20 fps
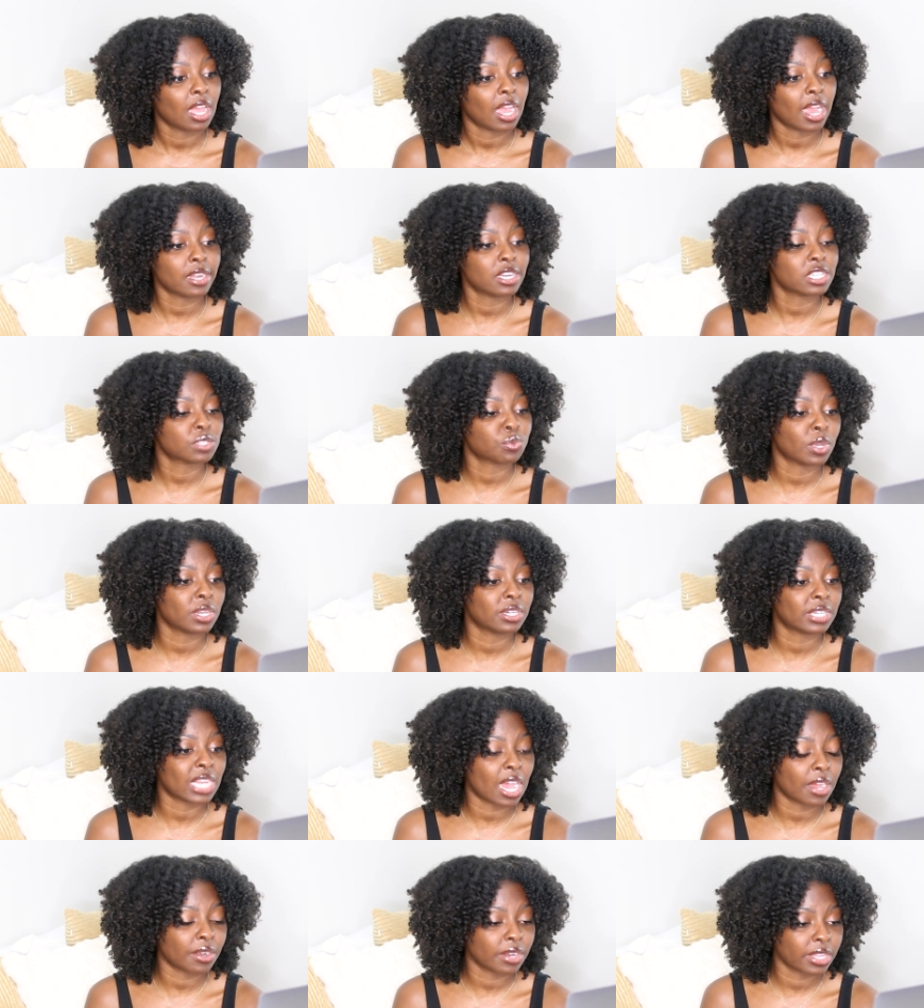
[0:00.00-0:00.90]
I just
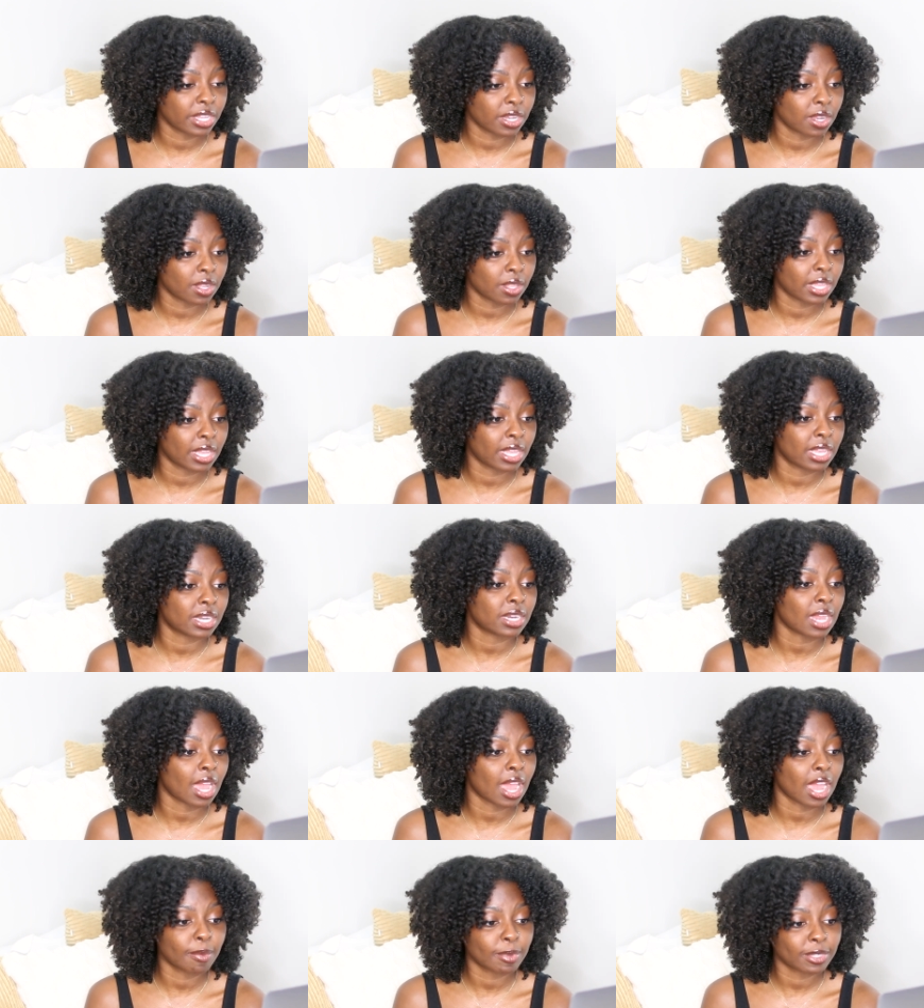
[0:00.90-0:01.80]
went downhill
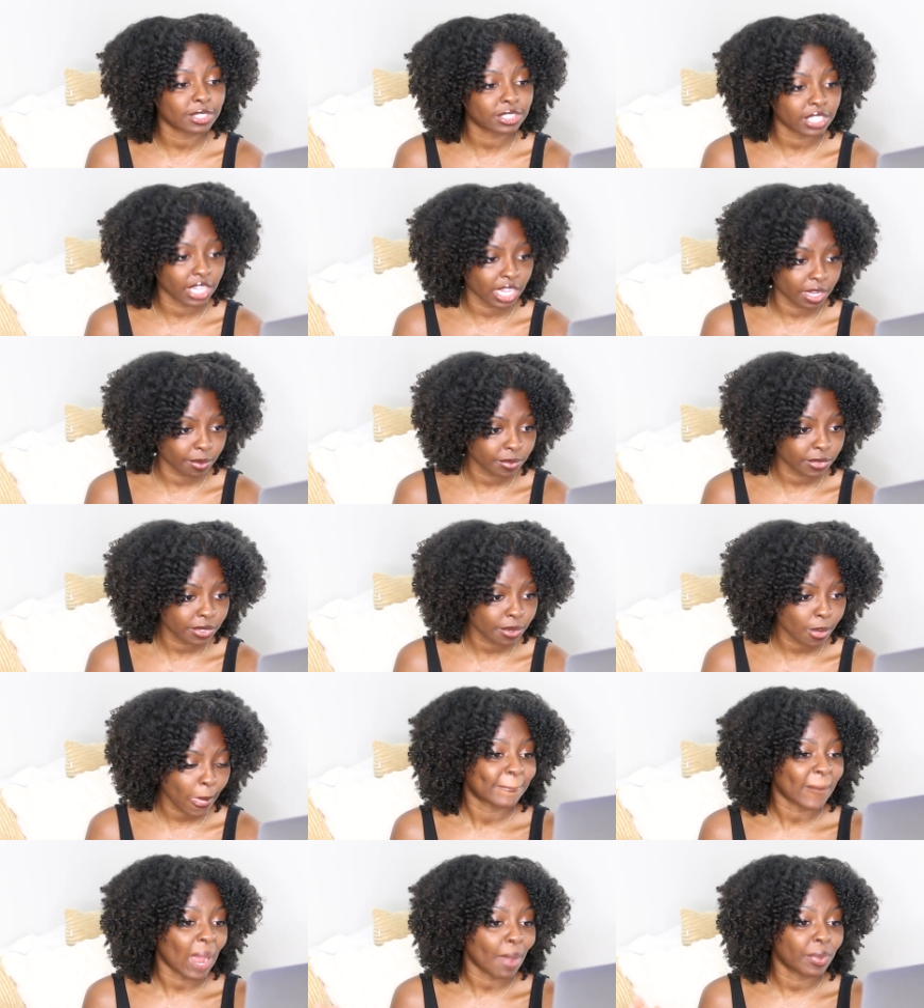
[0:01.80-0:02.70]
and I'm ashamed.
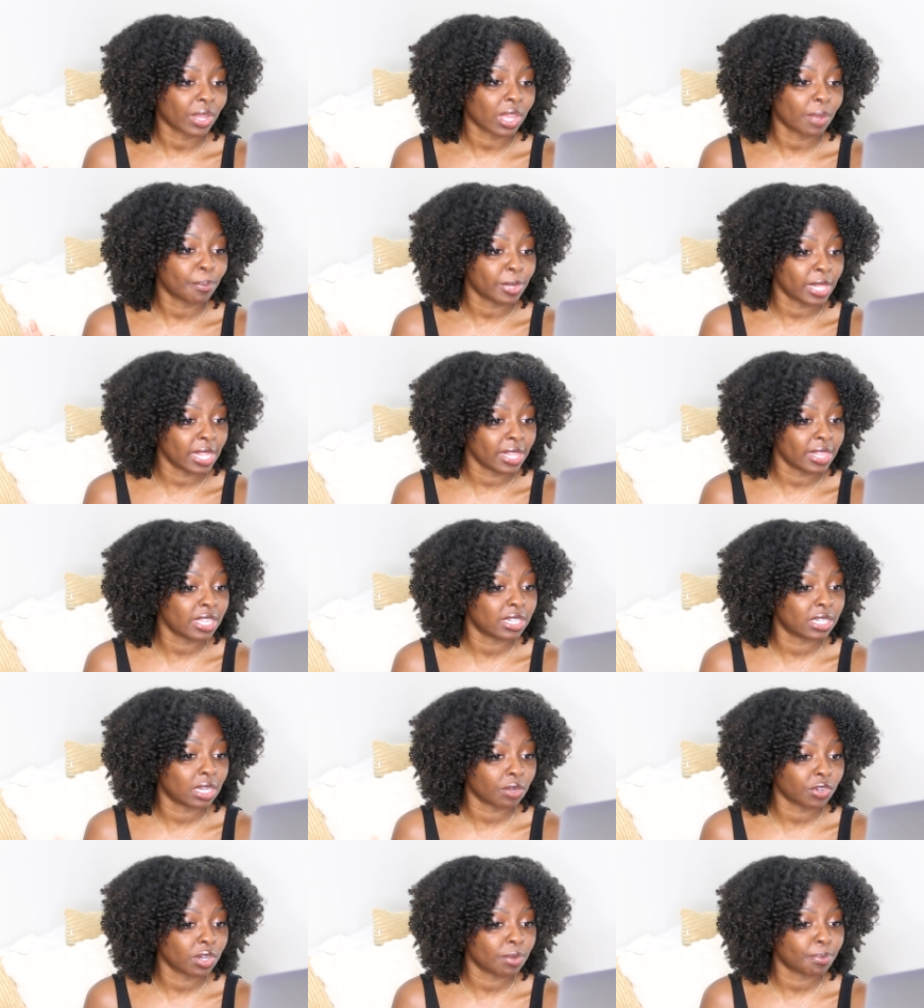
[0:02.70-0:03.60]
I'm a
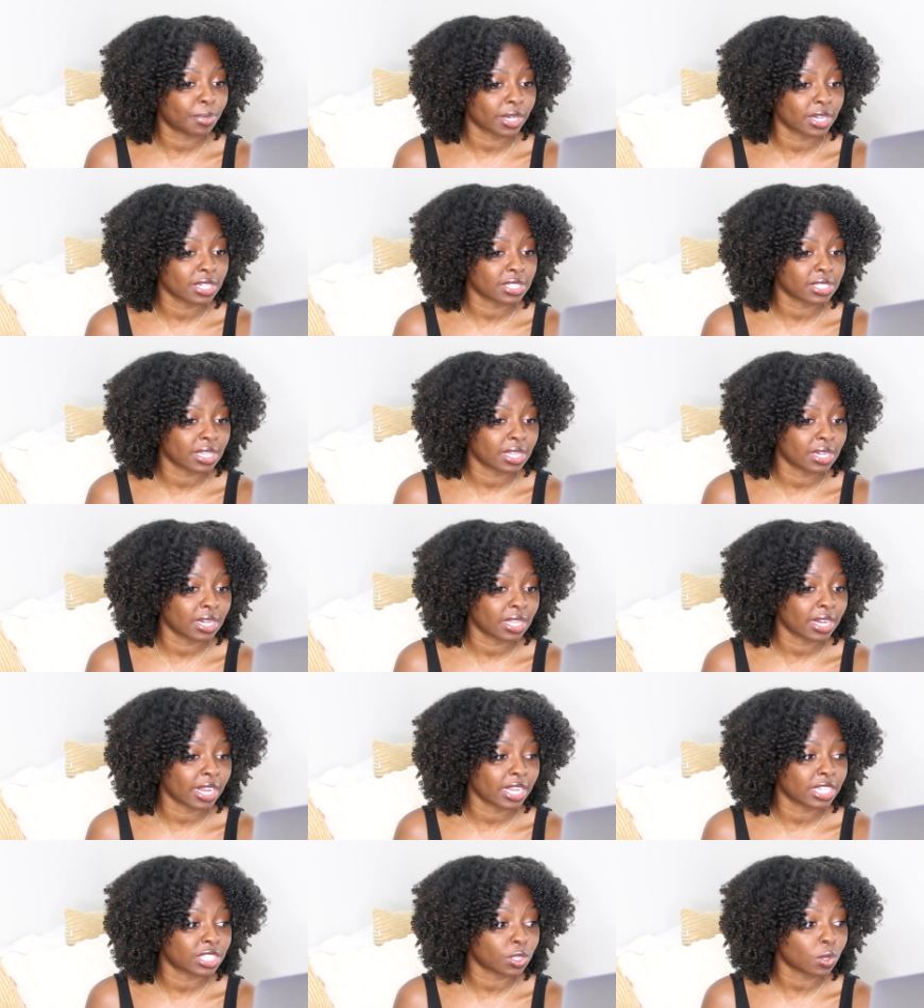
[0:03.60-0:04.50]
completely different person
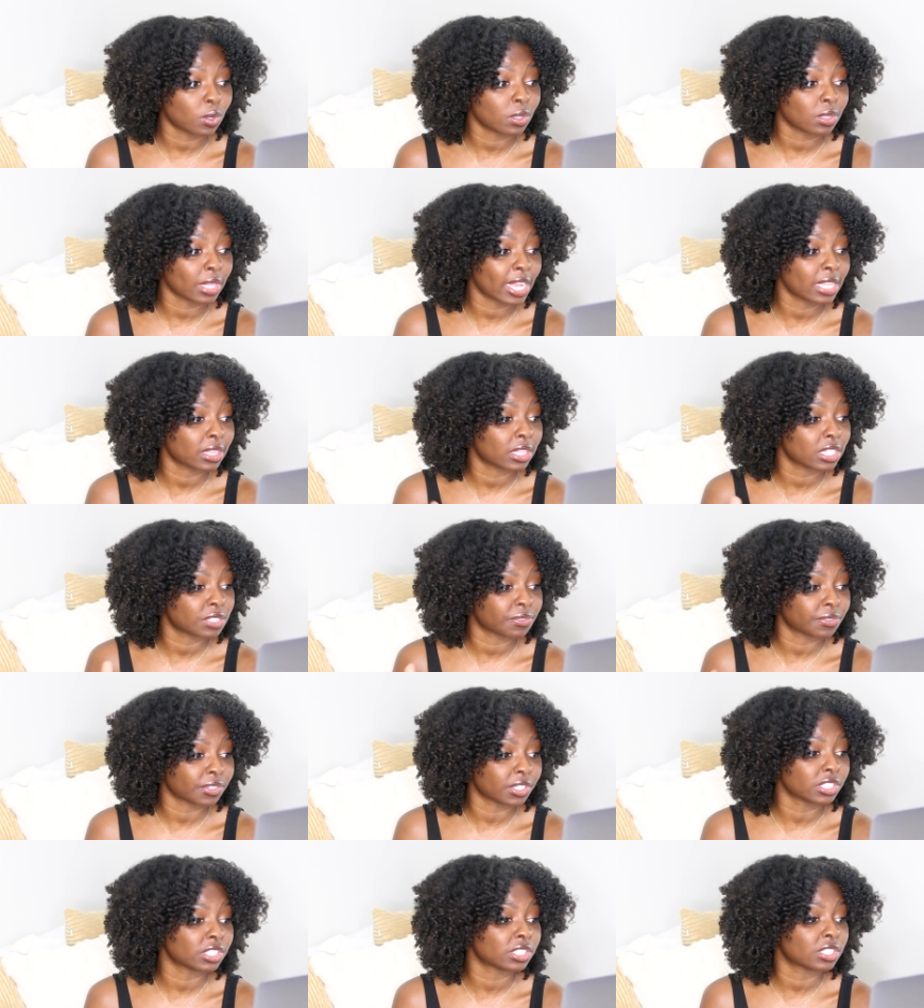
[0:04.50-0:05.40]
and I don't like this
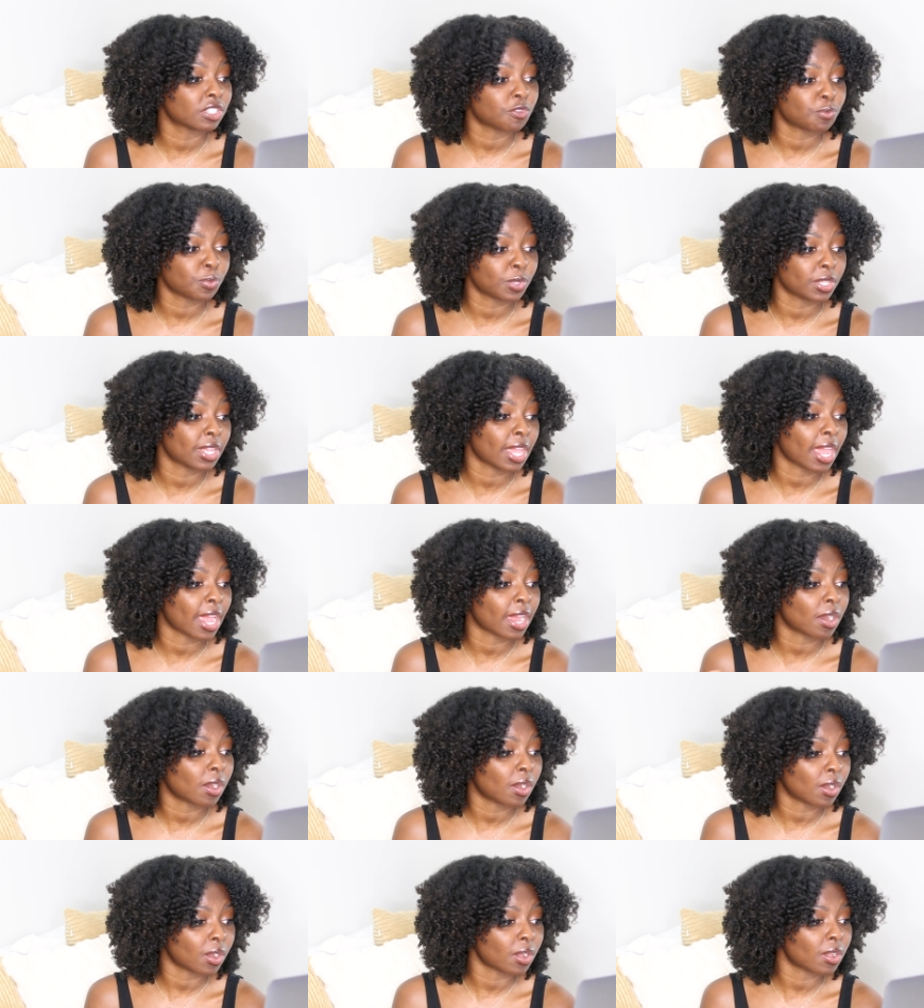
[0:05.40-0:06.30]
version of me
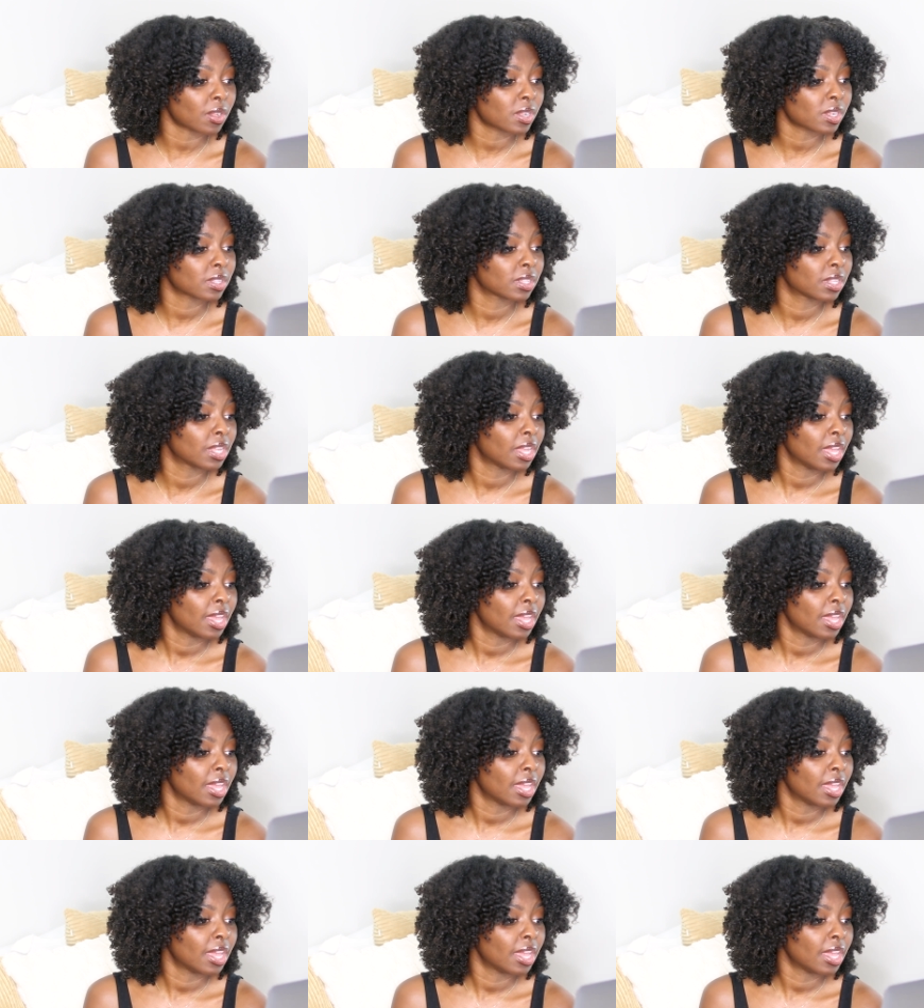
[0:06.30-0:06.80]
at all.